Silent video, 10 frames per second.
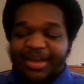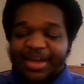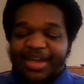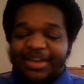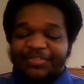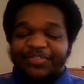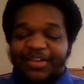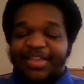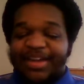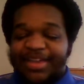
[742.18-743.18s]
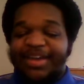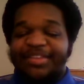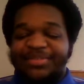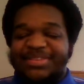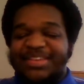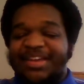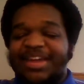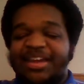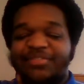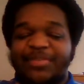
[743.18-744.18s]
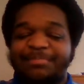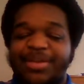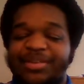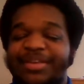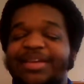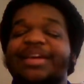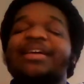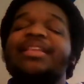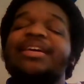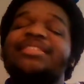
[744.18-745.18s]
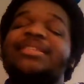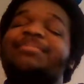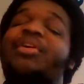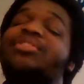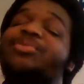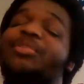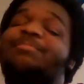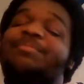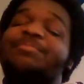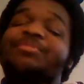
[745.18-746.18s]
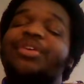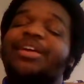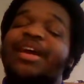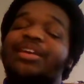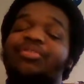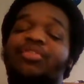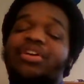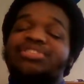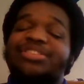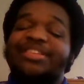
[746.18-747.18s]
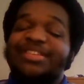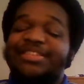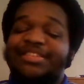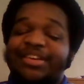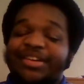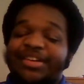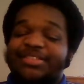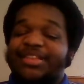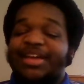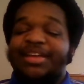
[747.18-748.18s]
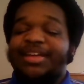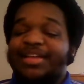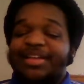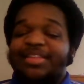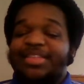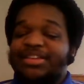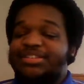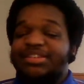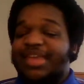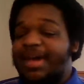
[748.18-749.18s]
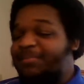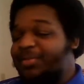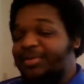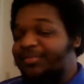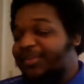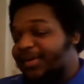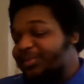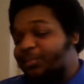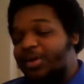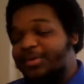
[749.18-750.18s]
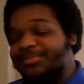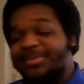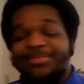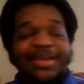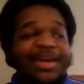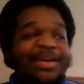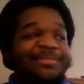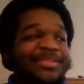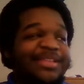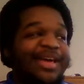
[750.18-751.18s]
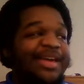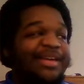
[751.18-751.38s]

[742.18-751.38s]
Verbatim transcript: I kind of feel like, yeah, it was like kind of a bit, like some parts were kind of rushed in this series. Like things just happen on a fucking whim sometimes.